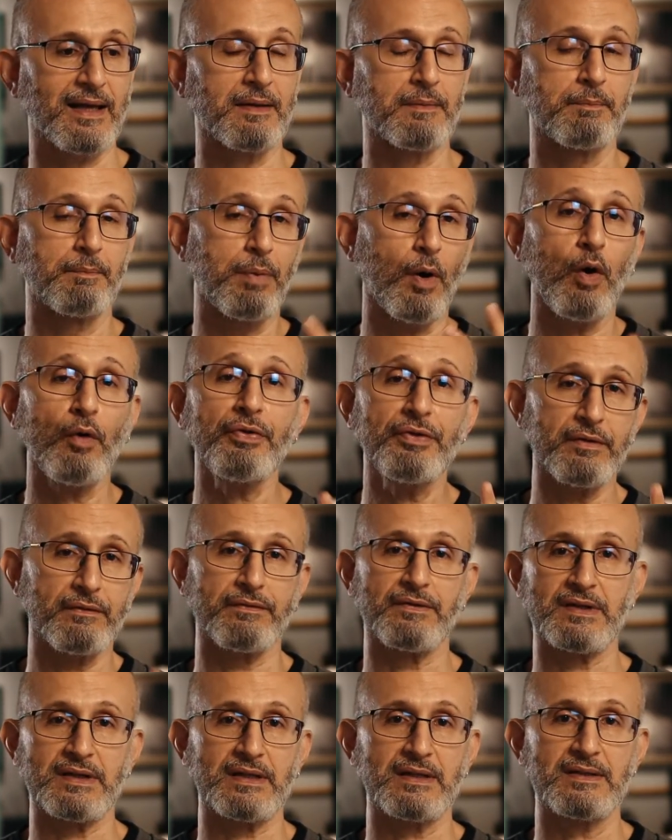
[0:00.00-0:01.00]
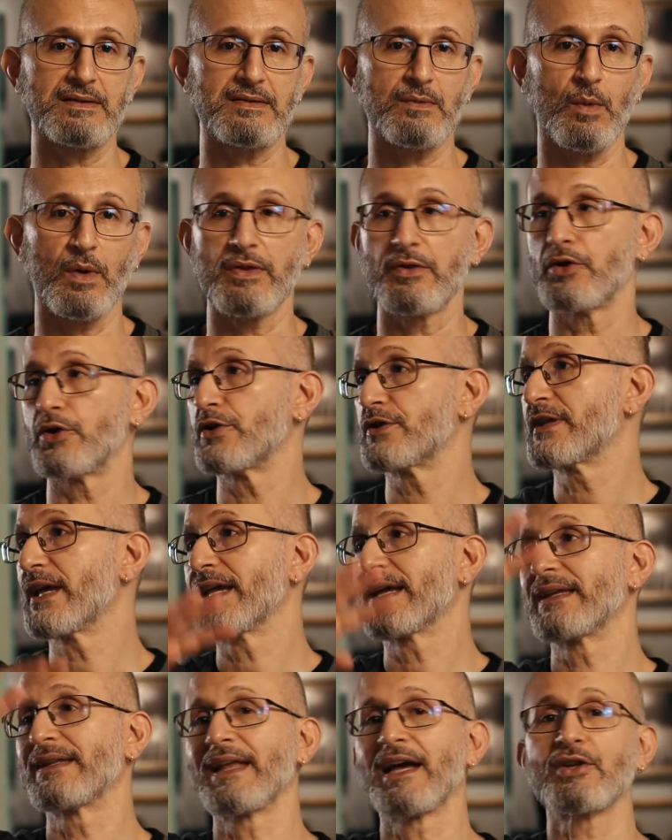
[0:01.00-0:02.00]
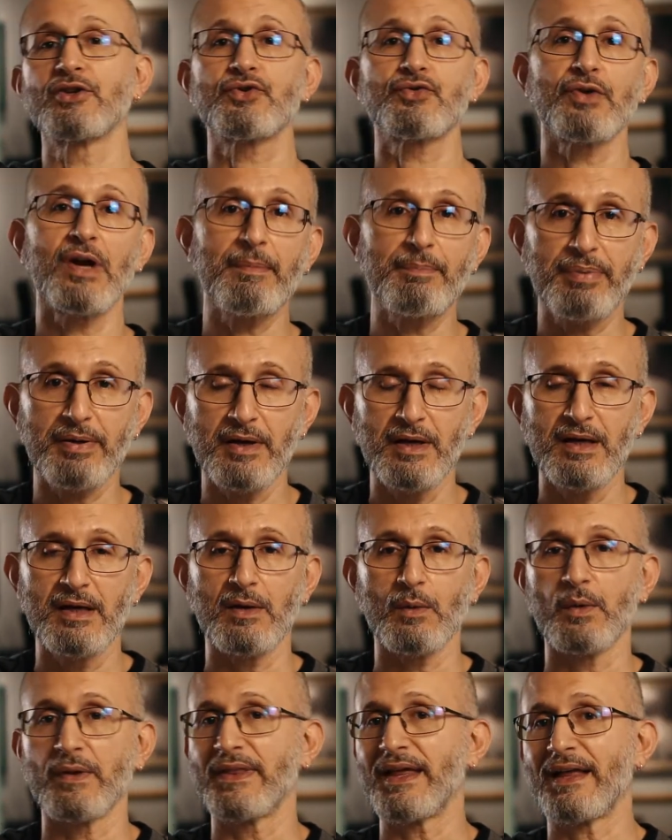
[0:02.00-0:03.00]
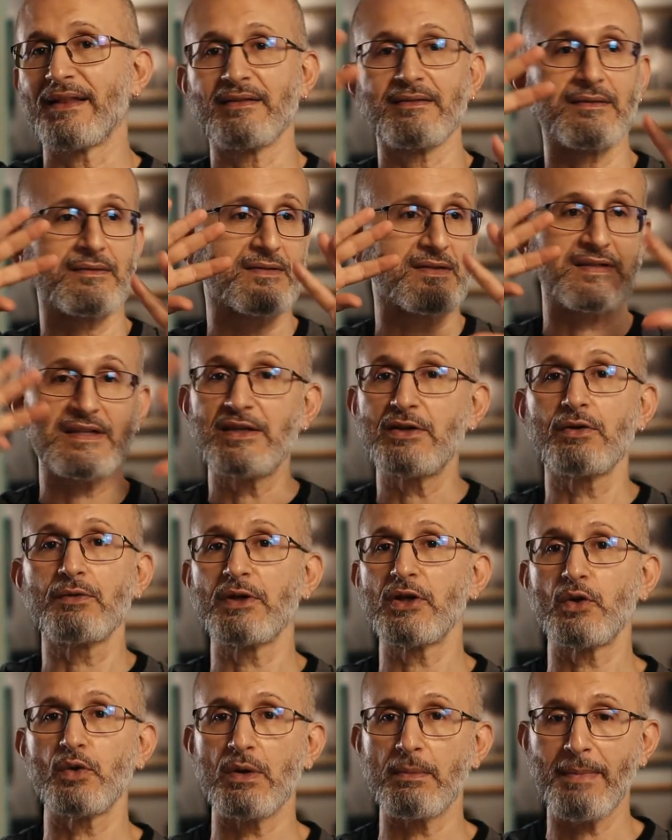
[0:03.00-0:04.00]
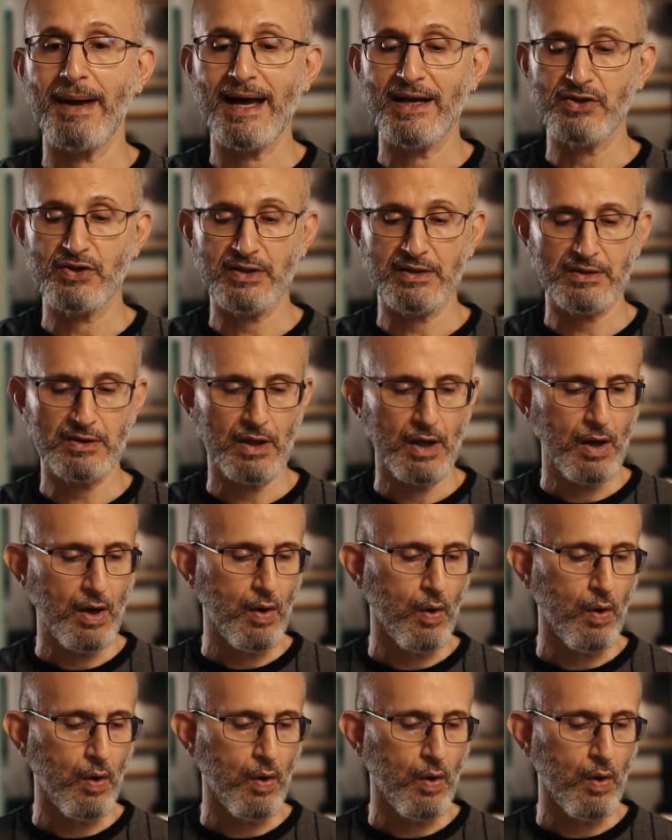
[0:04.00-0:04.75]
And both of these, whether you're taking that trip with that scenery you imagined